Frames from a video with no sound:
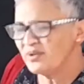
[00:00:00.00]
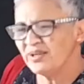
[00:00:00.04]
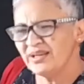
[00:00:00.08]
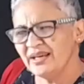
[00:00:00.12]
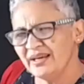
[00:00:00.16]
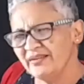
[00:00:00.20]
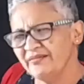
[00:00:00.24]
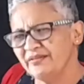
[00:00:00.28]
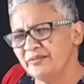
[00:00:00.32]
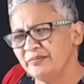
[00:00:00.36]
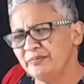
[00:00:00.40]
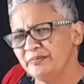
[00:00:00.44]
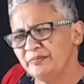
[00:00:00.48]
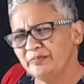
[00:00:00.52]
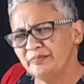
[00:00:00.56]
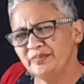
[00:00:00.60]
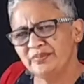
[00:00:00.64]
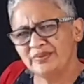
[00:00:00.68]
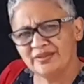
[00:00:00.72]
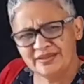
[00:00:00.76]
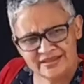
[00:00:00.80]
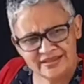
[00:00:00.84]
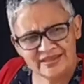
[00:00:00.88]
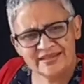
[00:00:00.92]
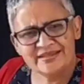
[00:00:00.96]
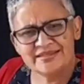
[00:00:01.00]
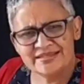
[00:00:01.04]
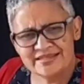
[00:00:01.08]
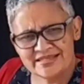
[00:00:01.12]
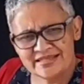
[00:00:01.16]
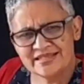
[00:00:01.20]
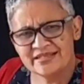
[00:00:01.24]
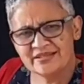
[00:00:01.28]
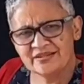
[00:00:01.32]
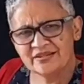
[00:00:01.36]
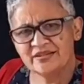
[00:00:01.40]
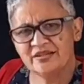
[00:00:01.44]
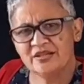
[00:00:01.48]
have an
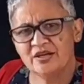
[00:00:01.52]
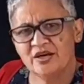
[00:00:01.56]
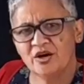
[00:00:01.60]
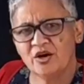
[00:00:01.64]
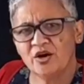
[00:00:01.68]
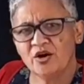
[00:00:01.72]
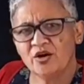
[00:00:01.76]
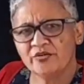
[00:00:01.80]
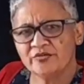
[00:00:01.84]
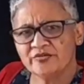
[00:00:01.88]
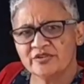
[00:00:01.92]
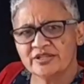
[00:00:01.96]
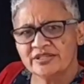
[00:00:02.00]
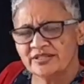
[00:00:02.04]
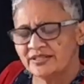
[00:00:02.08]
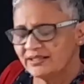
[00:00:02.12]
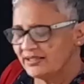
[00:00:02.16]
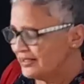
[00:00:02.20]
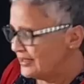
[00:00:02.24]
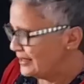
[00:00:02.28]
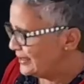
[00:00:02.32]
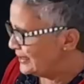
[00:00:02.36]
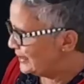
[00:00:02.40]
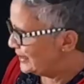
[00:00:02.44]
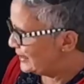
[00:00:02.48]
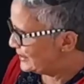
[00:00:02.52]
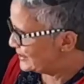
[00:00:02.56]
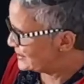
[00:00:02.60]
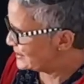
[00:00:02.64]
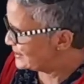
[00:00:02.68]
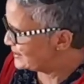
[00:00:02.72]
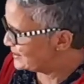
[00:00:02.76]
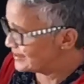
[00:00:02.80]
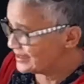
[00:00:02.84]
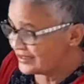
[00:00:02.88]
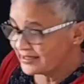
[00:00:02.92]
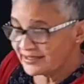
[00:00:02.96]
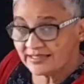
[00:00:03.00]
idea of the
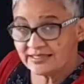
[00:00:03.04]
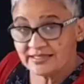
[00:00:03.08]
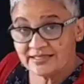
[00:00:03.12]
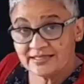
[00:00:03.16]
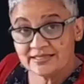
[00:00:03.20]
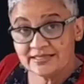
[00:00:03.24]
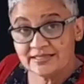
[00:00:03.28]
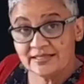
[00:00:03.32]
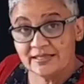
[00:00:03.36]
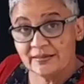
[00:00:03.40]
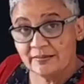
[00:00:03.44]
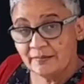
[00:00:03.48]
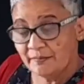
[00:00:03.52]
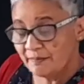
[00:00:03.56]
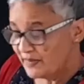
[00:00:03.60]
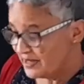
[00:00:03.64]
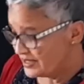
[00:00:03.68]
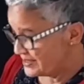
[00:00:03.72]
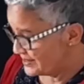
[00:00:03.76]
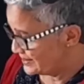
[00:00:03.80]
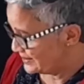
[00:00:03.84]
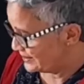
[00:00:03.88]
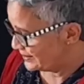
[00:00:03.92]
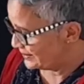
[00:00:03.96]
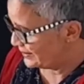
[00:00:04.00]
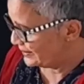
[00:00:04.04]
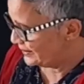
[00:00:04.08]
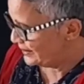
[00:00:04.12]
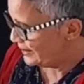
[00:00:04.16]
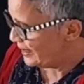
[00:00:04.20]
sound that is missing.